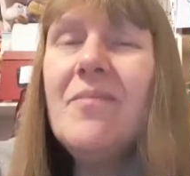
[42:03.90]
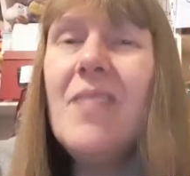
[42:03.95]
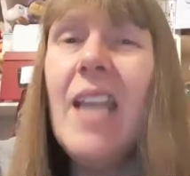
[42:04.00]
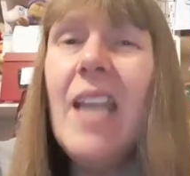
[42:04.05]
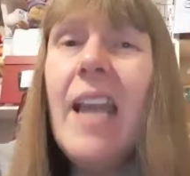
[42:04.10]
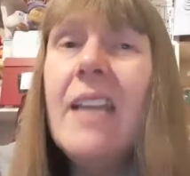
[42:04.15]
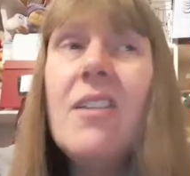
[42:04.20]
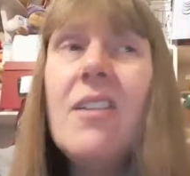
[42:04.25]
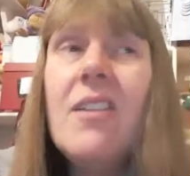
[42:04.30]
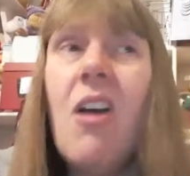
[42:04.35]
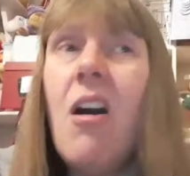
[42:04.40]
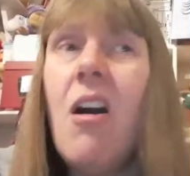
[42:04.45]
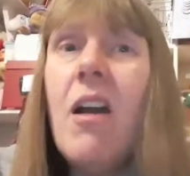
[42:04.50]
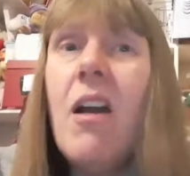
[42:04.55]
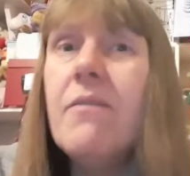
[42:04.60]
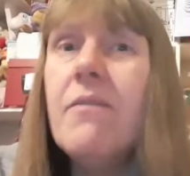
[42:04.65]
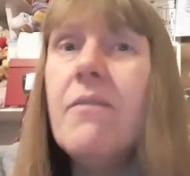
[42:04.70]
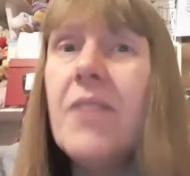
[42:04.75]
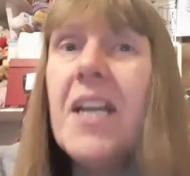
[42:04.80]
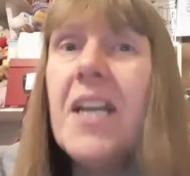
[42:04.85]
And
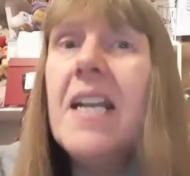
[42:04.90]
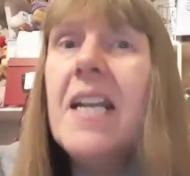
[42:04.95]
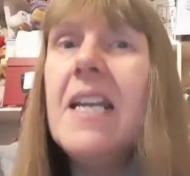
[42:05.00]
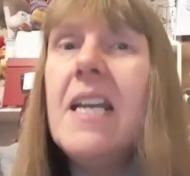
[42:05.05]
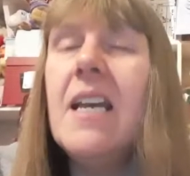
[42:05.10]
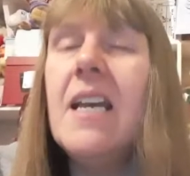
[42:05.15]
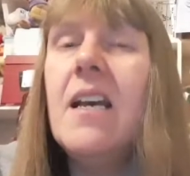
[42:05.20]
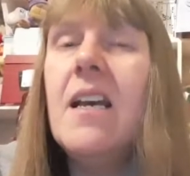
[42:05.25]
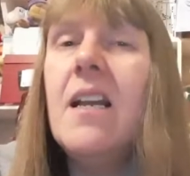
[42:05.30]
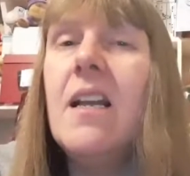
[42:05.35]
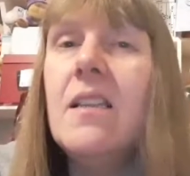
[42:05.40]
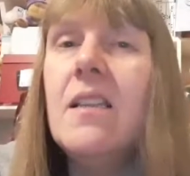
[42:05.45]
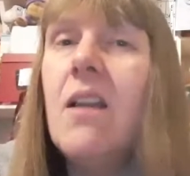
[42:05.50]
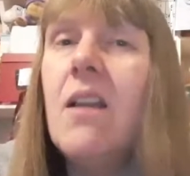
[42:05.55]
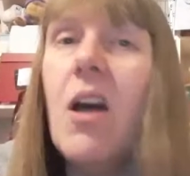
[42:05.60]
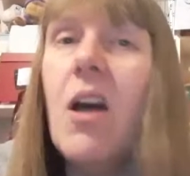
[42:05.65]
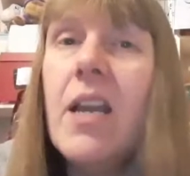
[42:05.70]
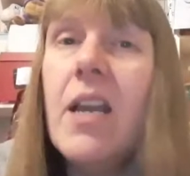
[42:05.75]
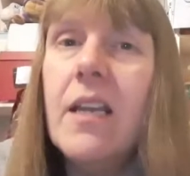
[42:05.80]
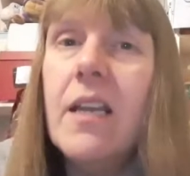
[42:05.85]
I really
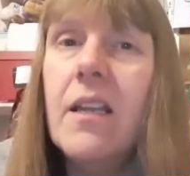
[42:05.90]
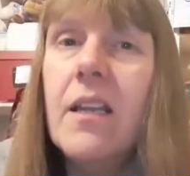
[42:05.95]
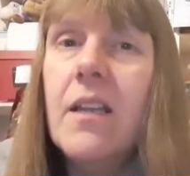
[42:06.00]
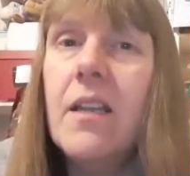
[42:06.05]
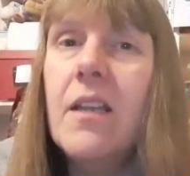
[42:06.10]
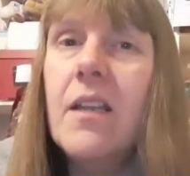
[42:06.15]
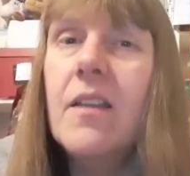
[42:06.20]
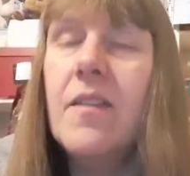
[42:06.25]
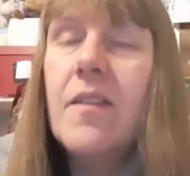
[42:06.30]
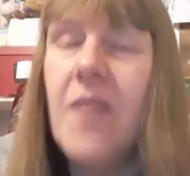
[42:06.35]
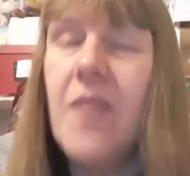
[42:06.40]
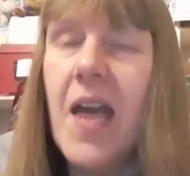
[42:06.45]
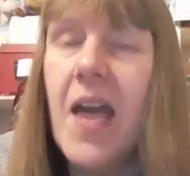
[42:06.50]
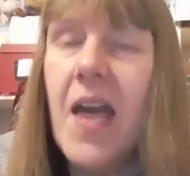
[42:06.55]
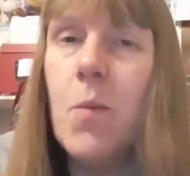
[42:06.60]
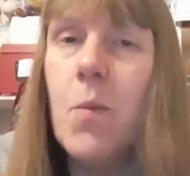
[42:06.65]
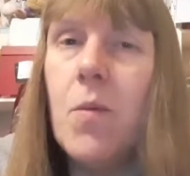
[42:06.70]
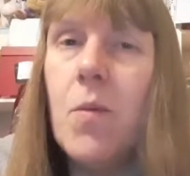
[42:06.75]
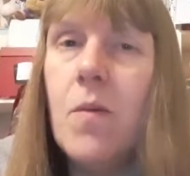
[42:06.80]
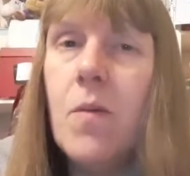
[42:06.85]
like
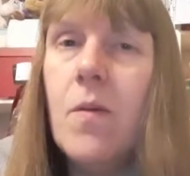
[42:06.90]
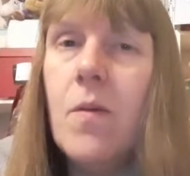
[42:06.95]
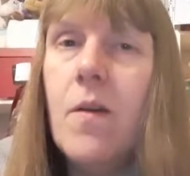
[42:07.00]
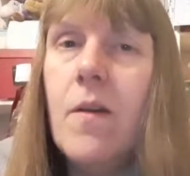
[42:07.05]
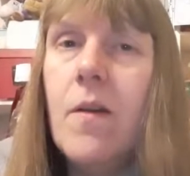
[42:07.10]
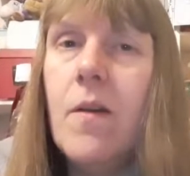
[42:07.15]
them